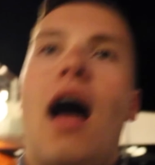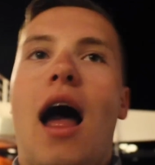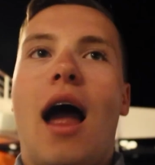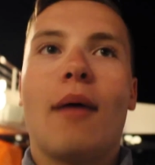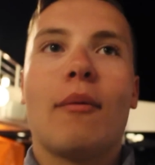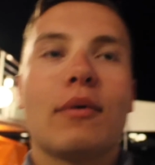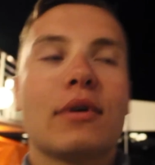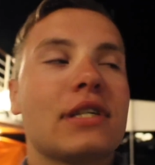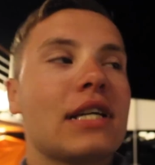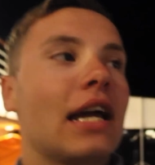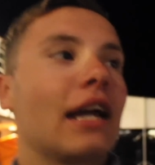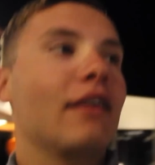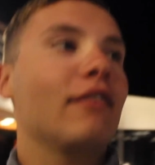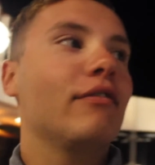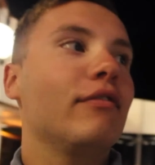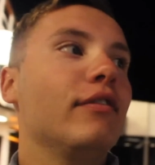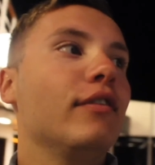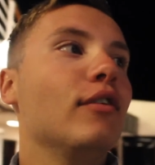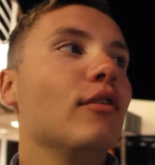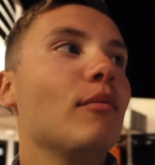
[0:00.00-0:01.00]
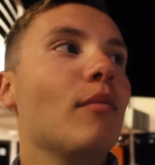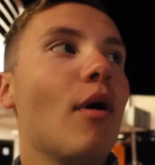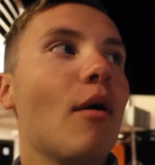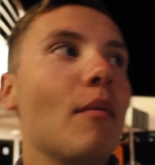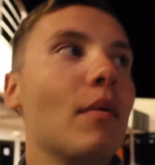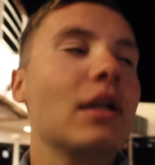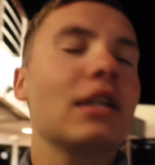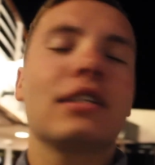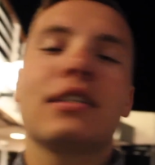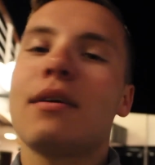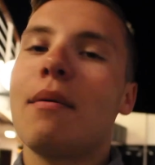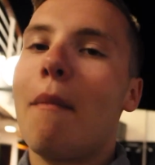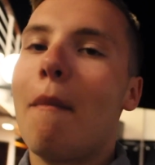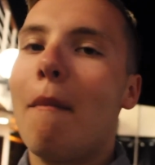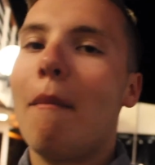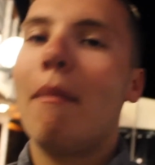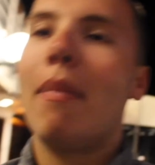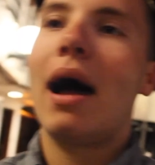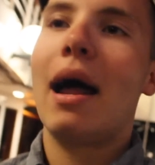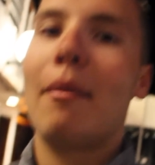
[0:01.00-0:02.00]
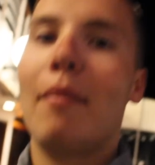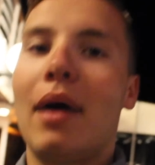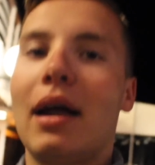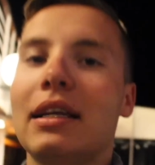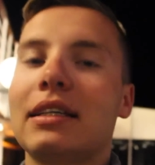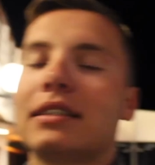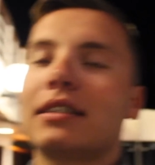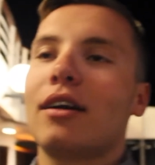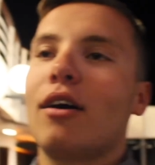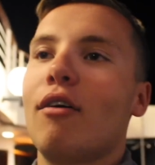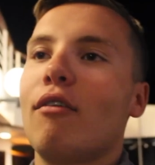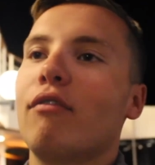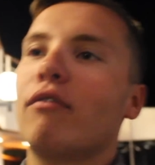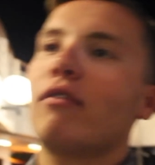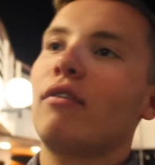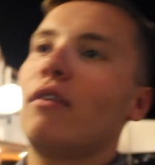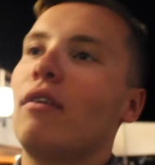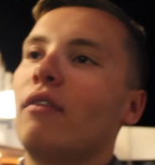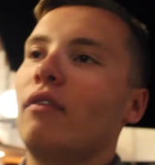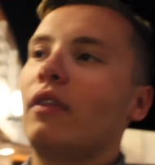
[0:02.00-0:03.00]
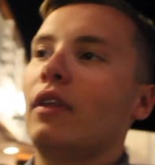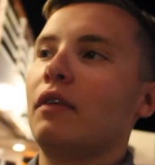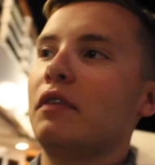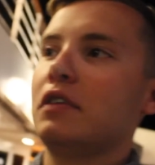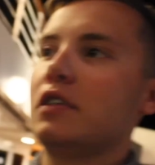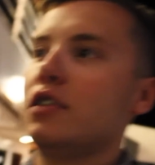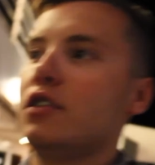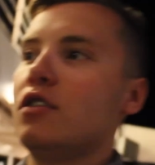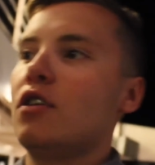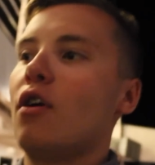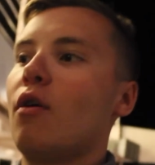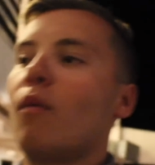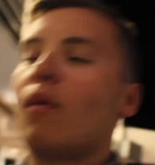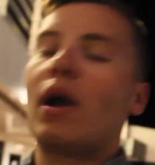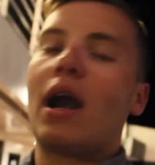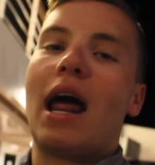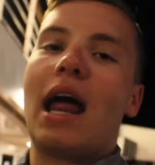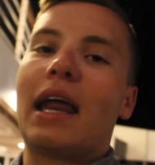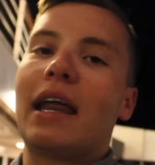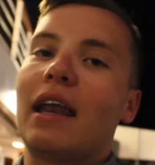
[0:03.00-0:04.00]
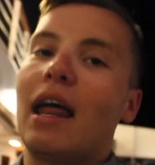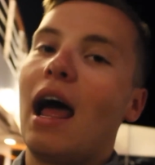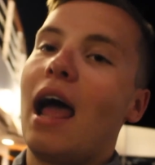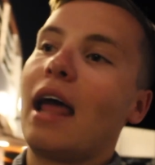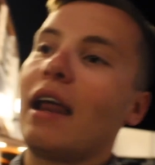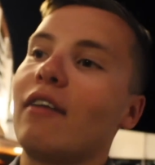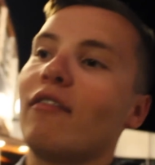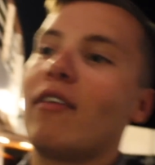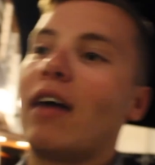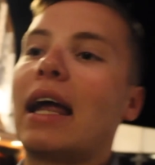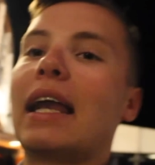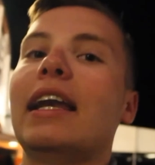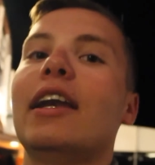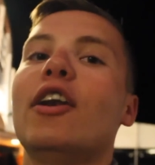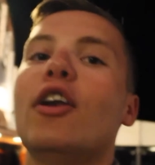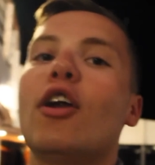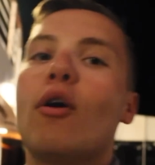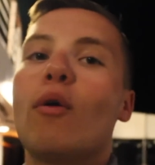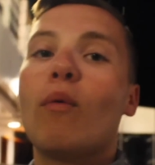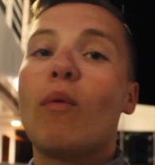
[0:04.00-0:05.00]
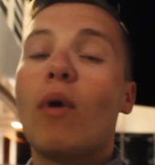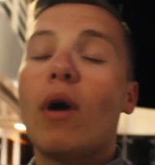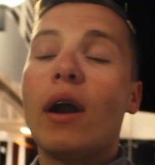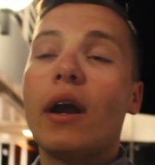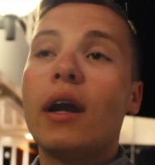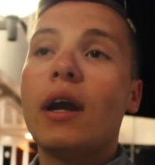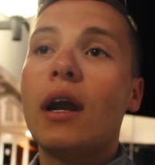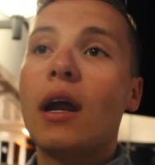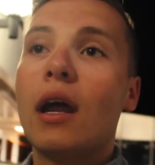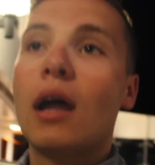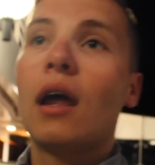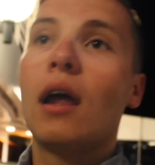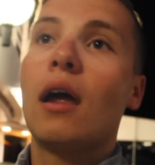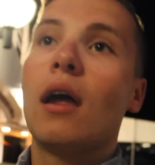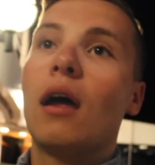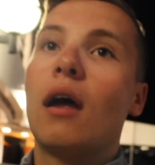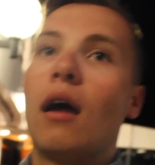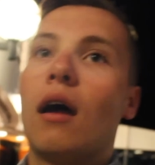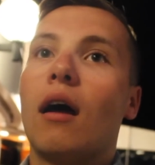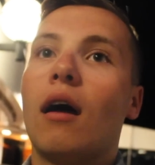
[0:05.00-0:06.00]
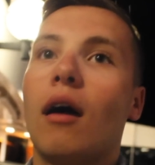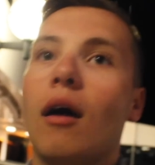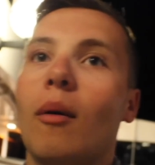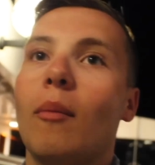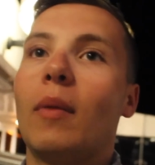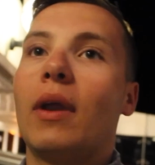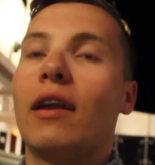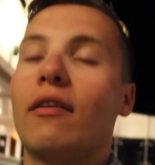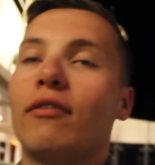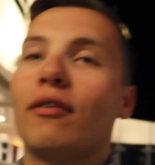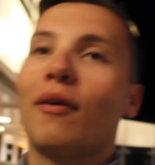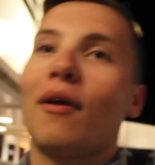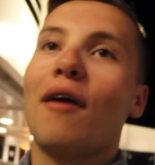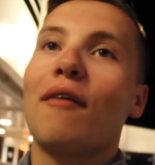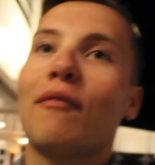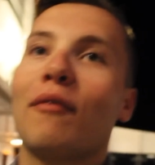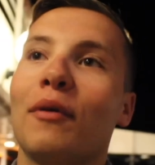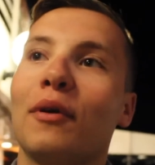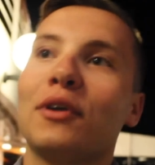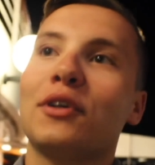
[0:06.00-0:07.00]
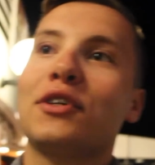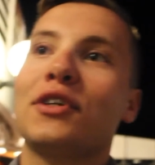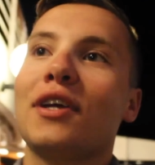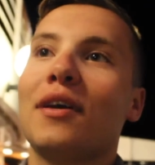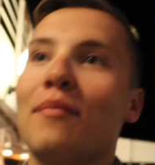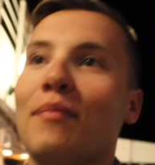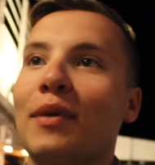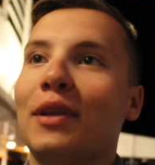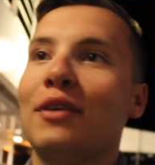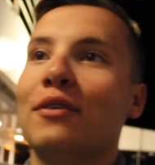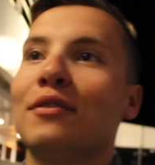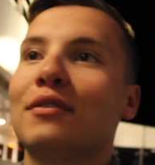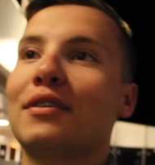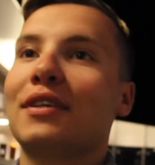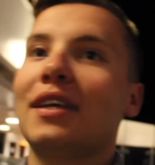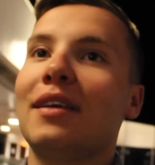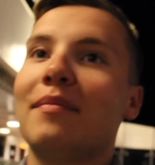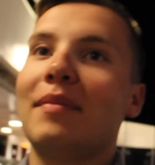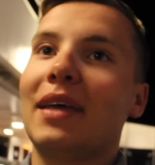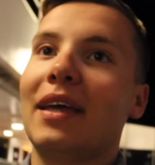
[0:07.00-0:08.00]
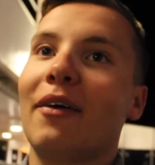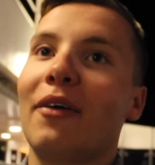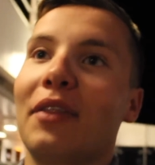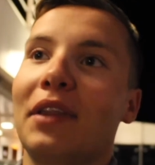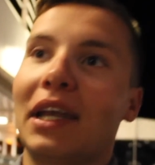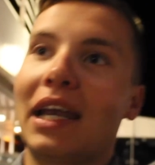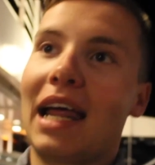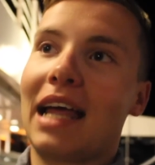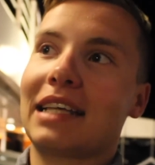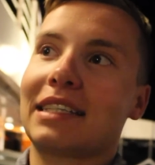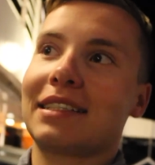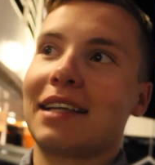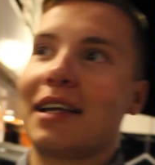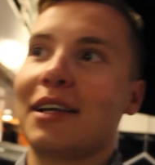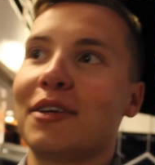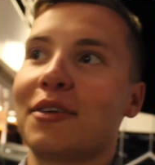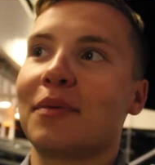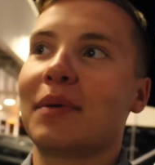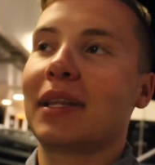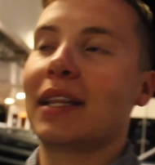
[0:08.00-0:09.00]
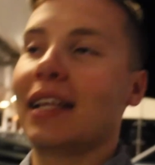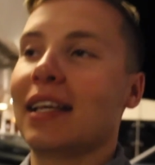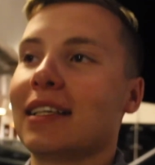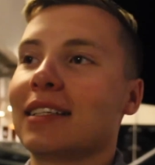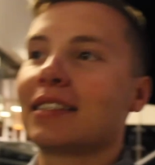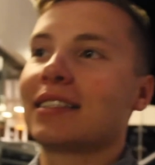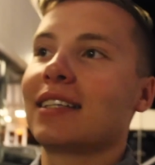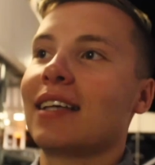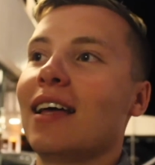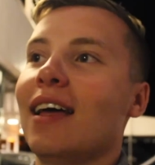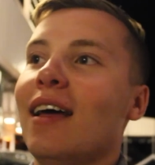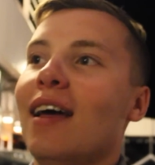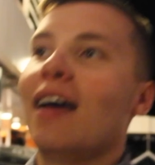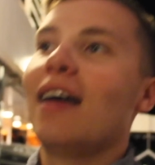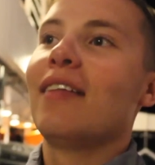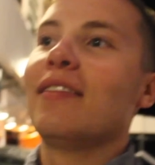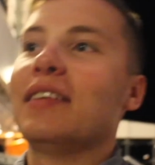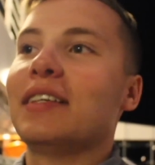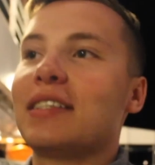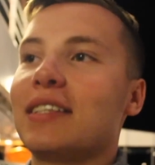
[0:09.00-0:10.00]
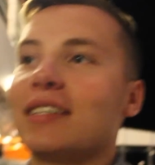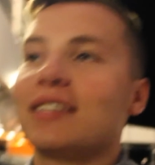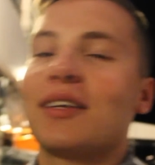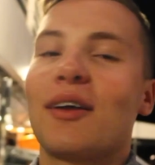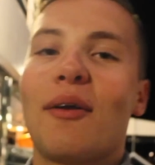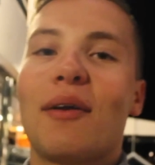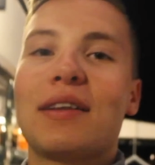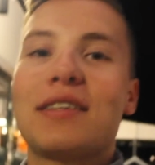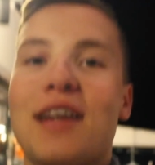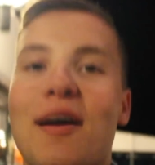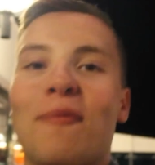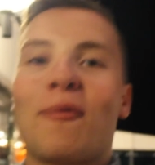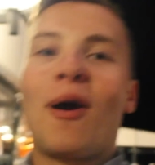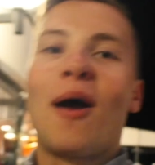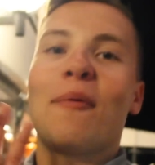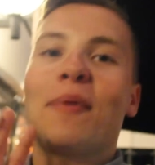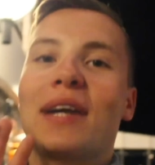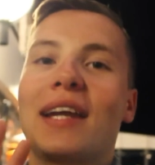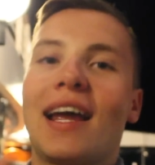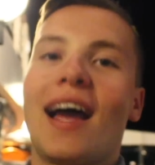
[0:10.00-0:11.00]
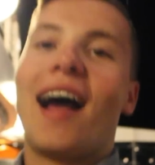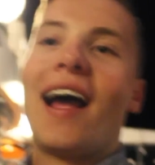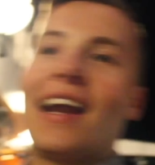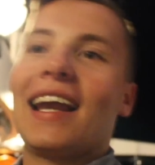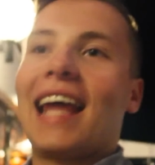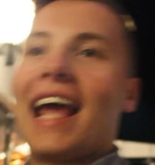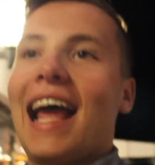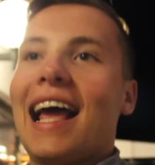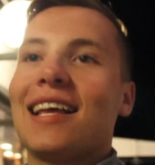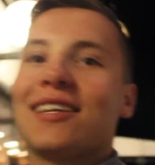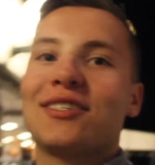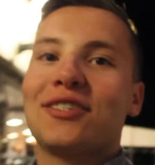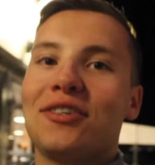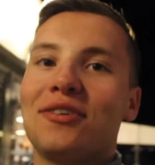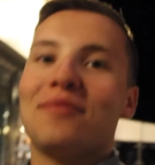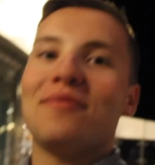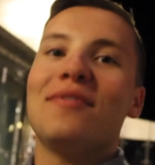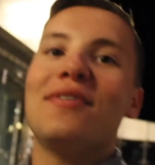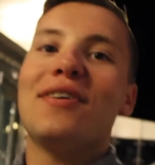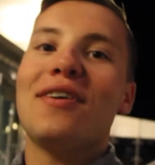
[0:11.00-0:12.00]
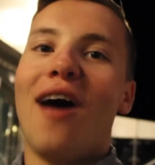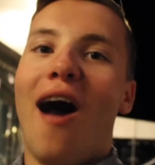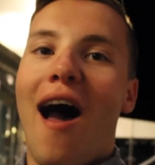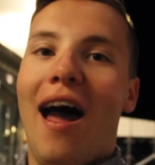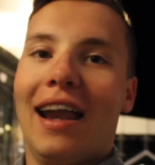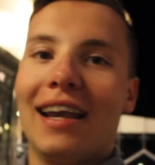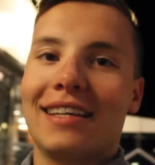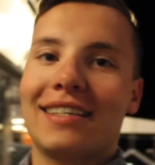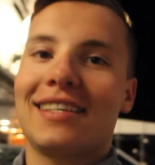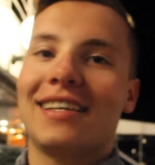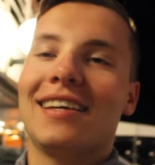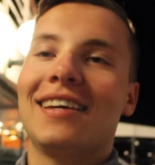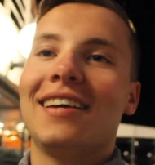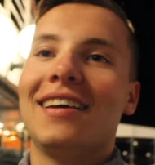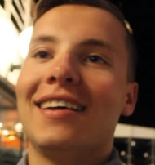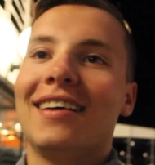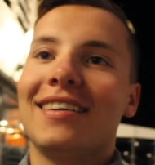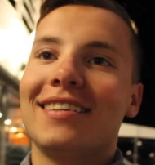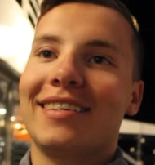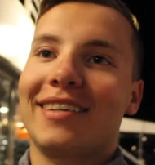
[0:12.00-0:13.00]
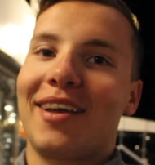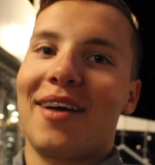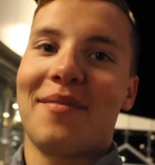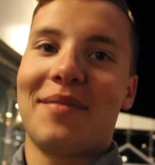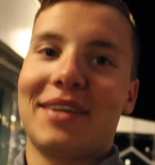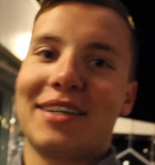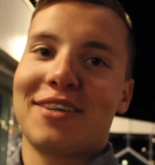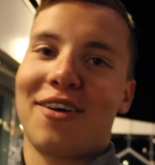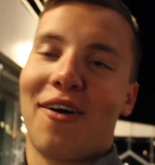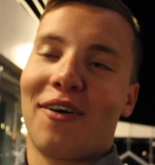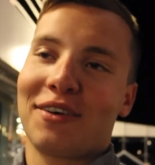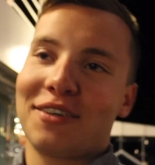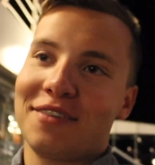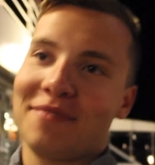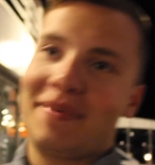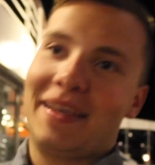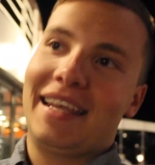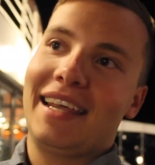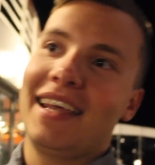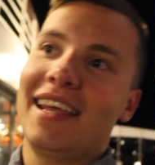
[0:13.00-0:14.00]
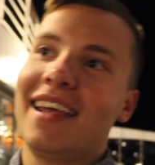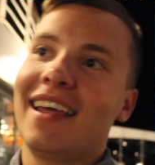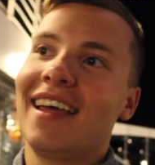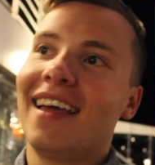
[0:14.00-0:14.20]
I will take a few moments by myself. There is no one. I invite no one. And if you're ever on a ship and you see me on the last night doing this, this is the only time where I would kindly ask you not to come and talk to me.